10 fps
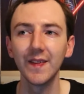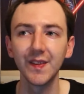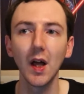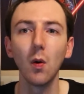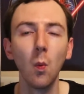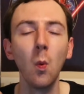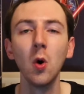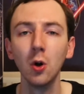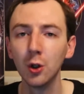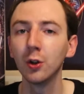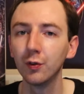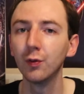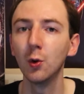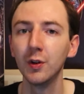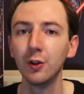that works
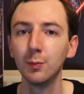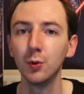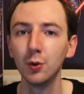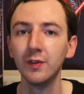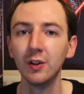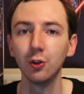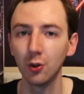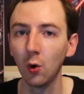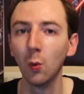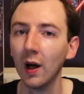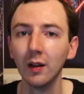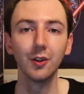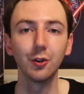for this movie so well.